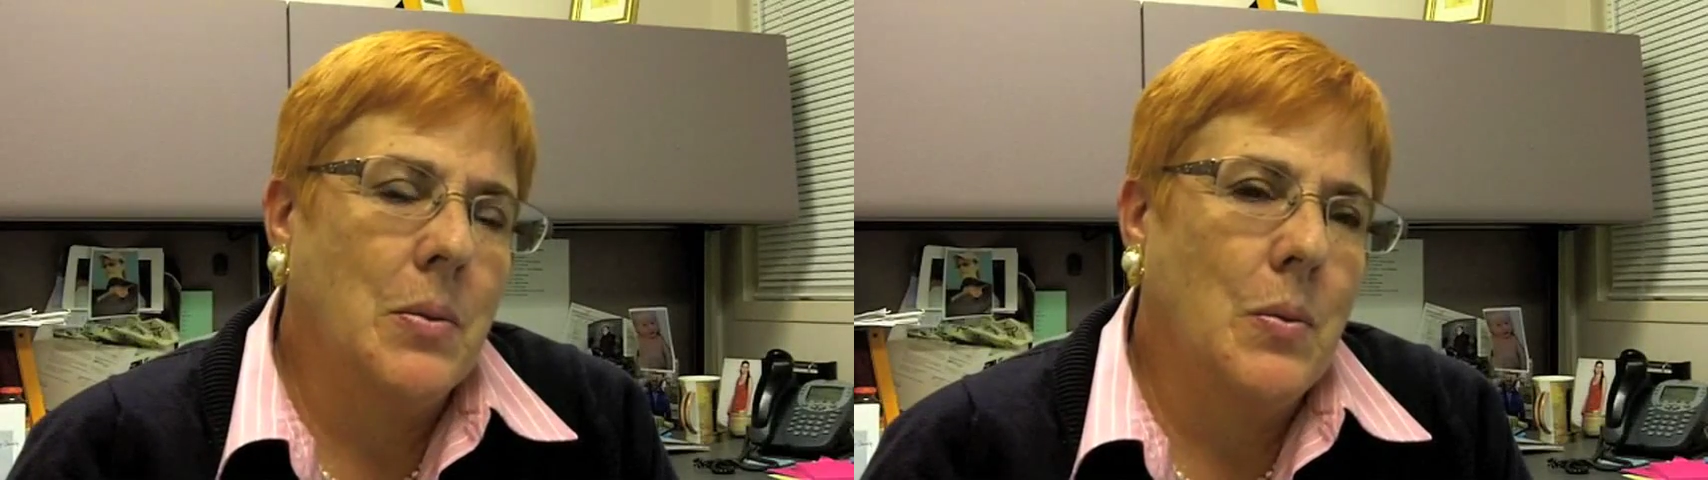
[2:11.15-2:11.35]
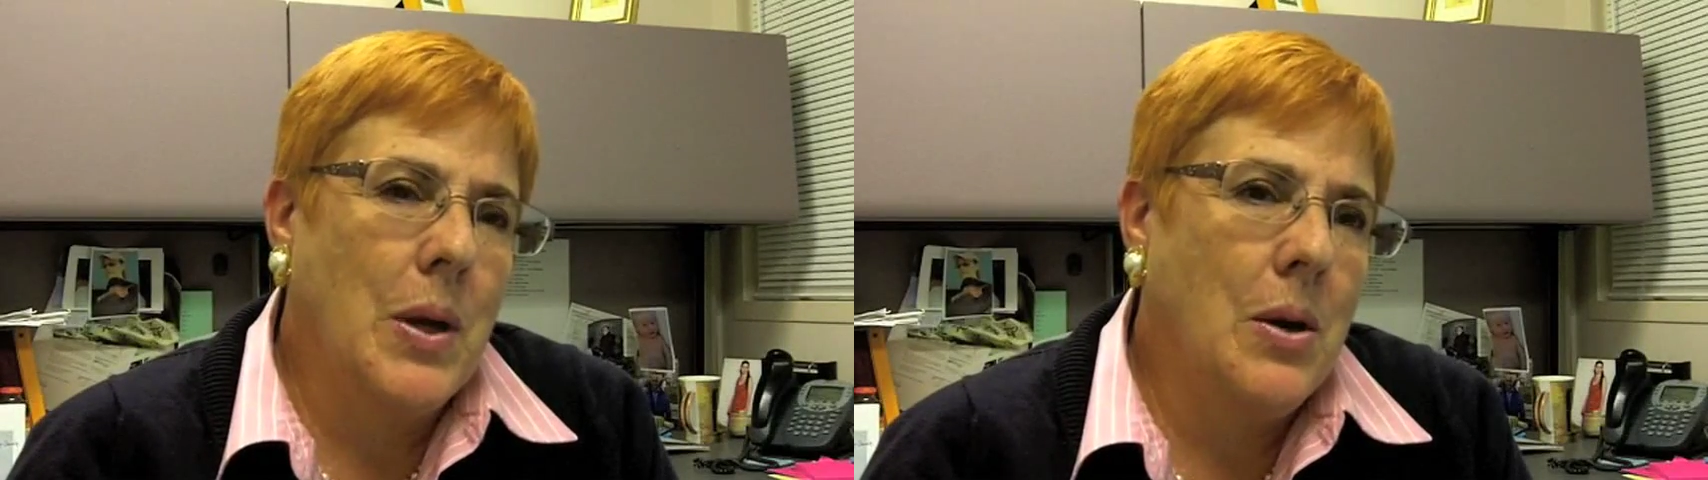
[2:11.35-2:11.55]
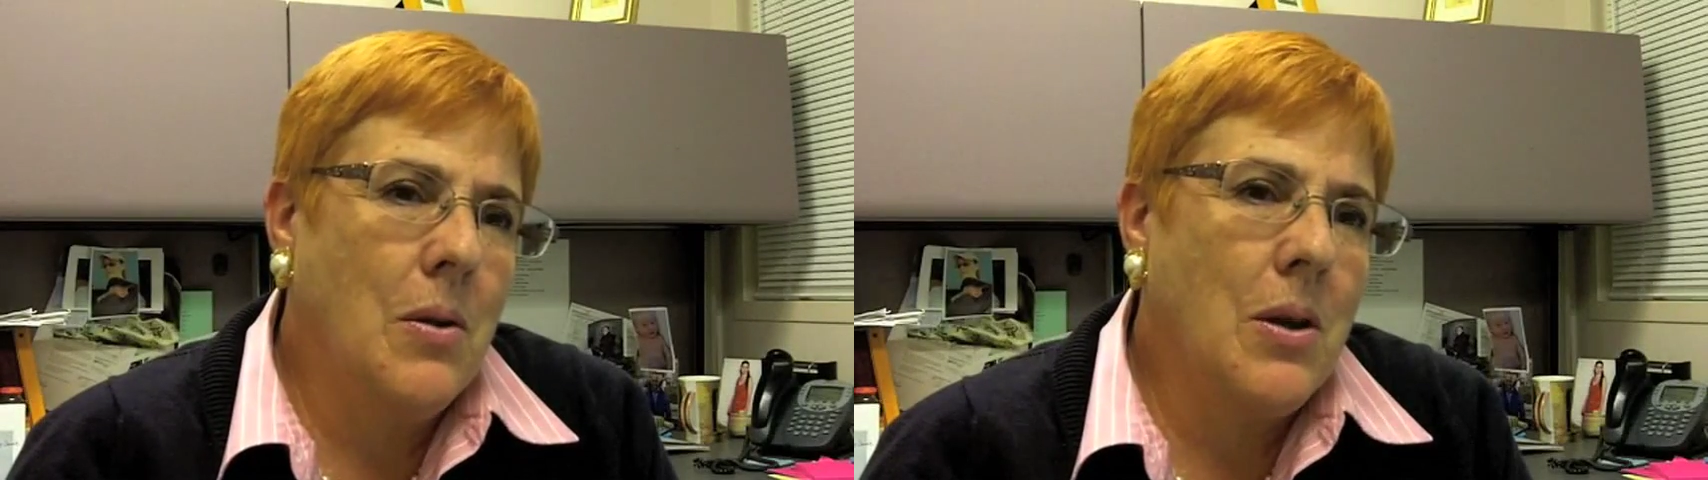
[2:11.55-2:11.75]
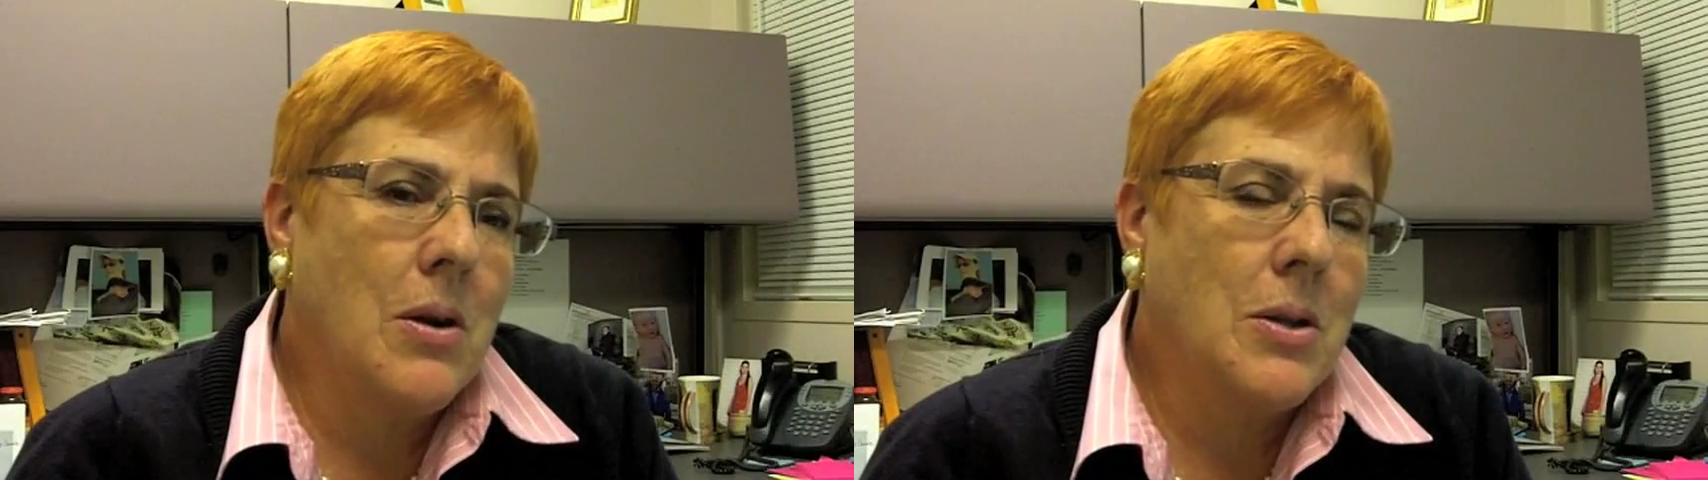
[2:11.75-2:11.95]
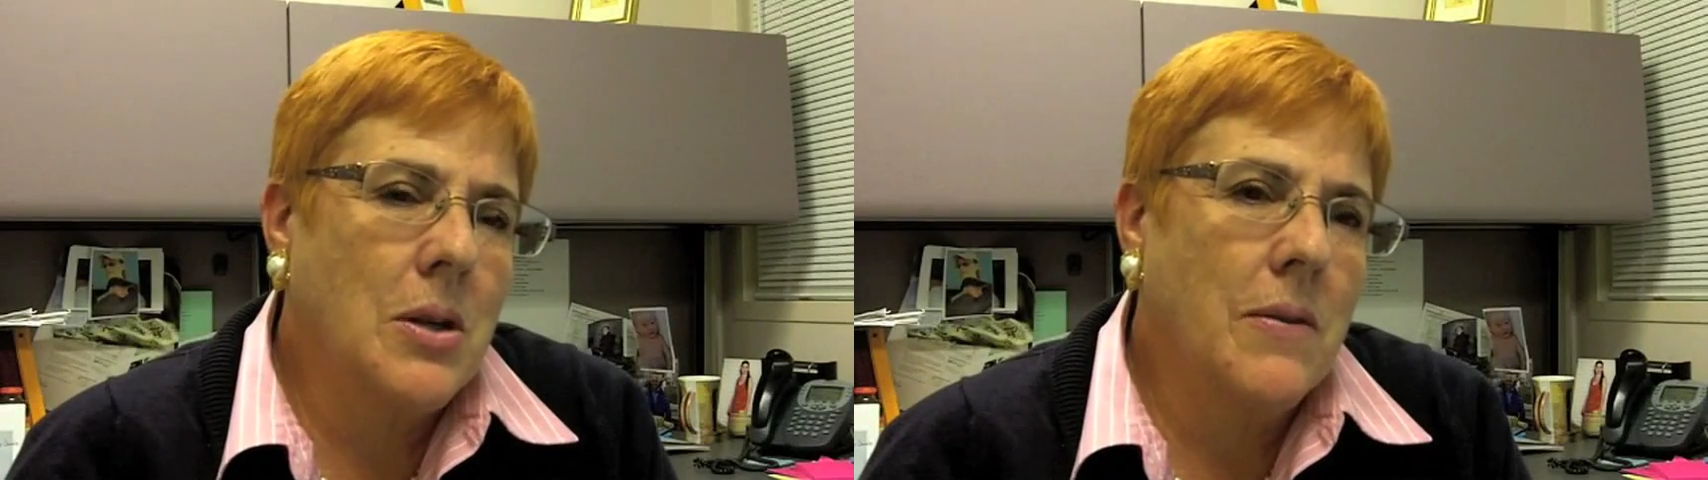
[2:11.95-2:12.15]
we know
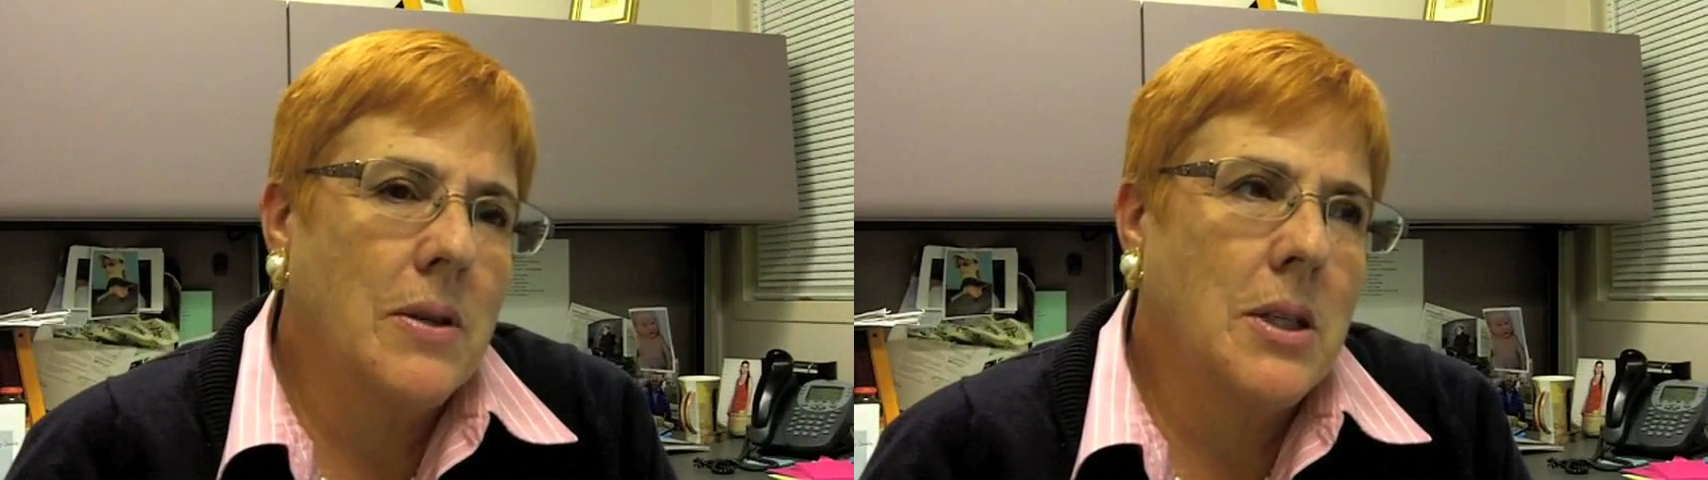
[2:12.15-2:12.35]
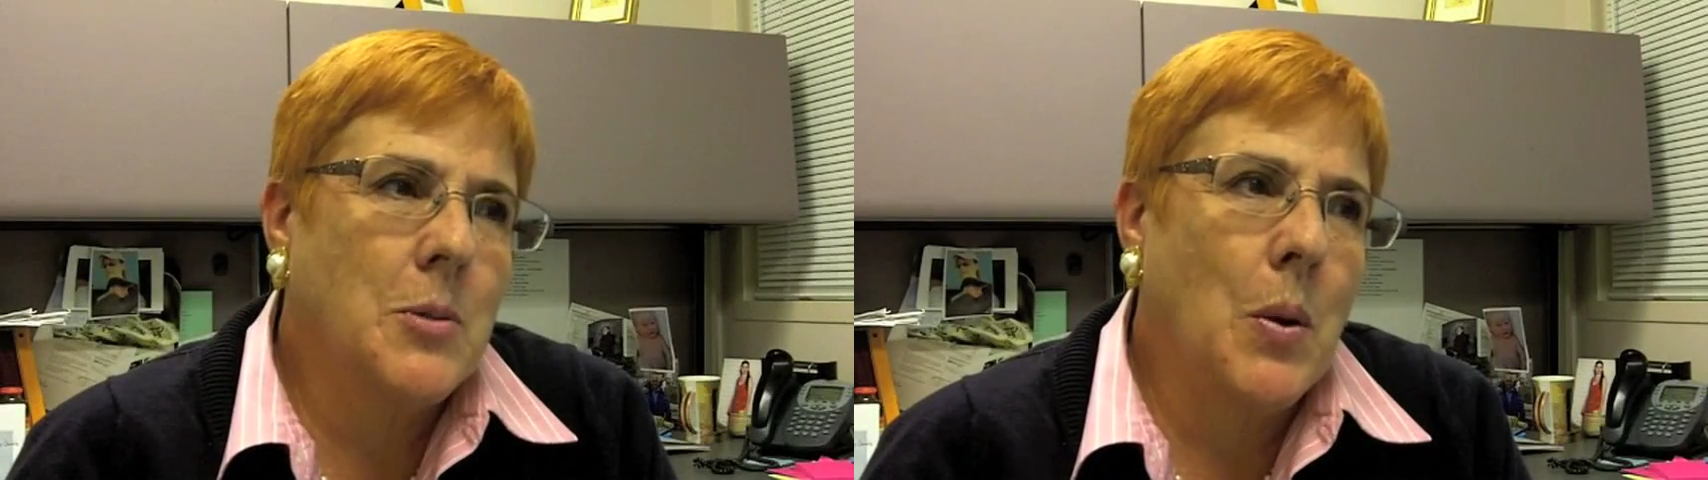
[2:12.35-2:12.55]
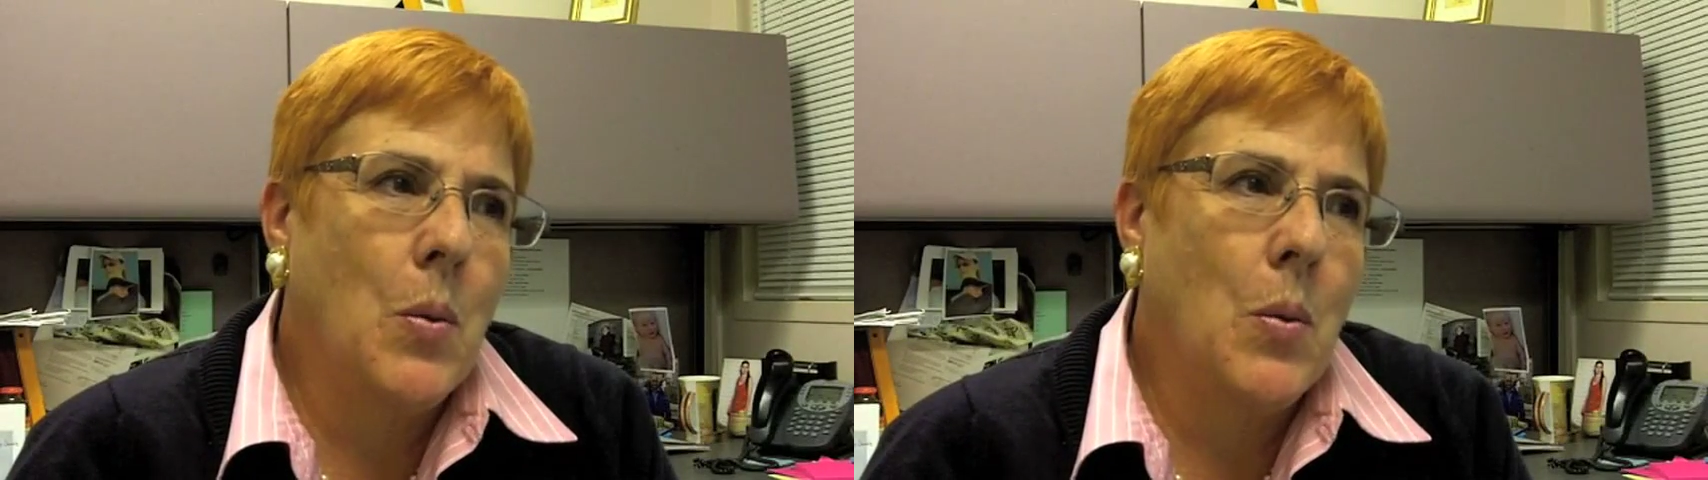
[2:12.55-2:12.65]
there are services,